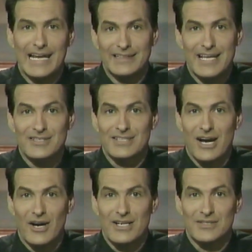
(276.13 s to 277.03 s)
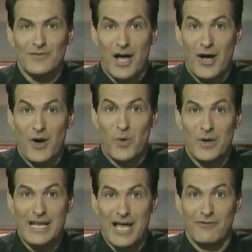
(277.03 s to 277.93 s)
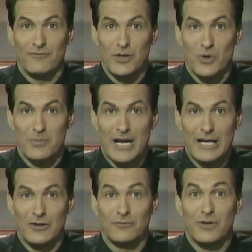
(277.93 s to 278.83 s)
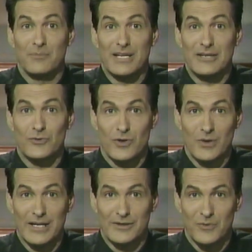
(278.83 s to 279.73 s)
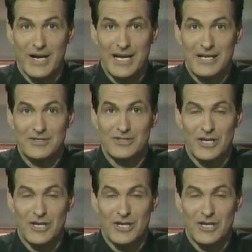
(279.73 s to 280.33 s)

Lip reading: And then, scariest of all, we have viewer mail from the truly deranged.